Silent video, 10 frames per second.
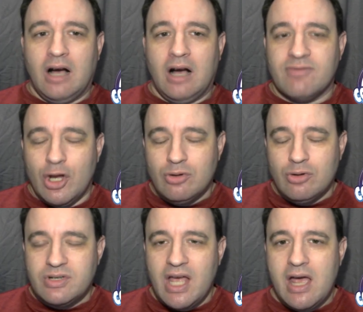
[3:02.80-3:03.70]
Of
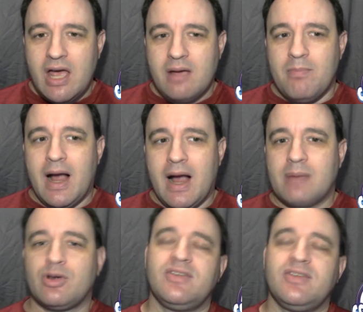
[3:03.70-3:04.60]
note, my
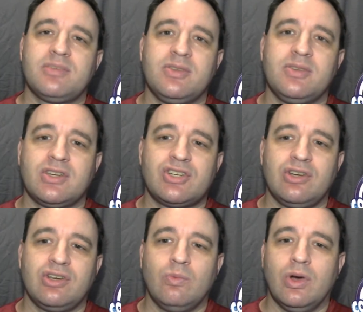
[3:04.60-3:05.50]
previous
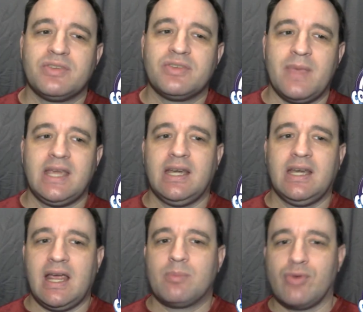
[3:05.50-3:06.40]
position was making
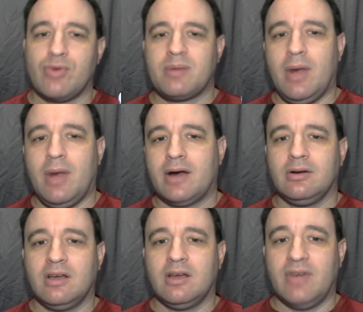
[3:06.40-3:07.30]
a brick
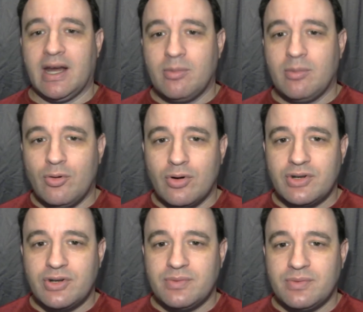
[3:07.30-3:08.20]
model of an
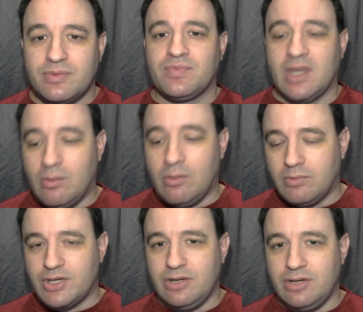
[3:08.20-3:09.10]
airport,
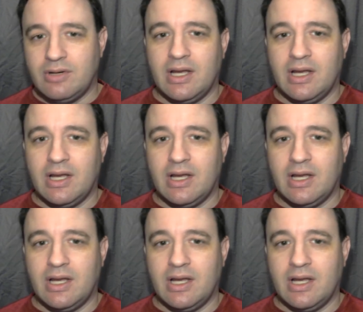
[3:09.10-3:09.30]
which you